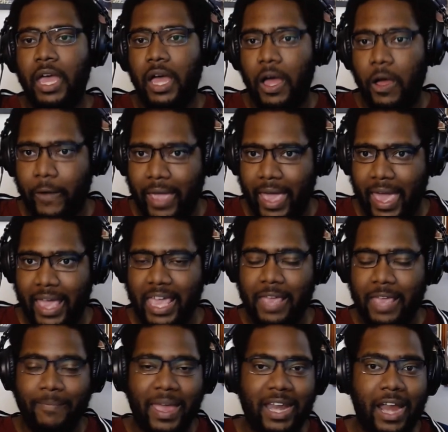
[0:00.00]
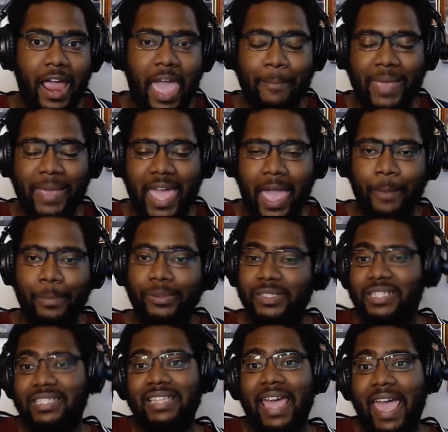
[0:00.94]
okay, he may not be able
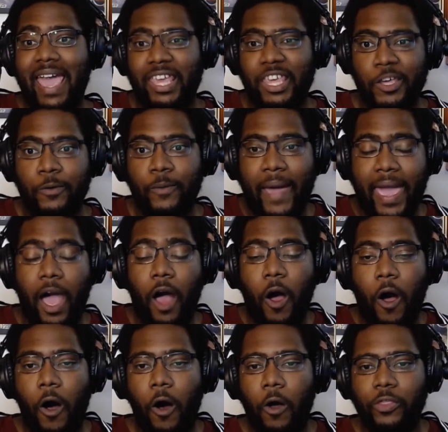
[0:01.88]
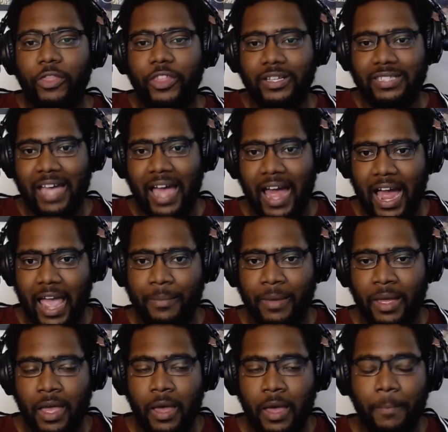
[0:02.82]
to stay at UA all the time,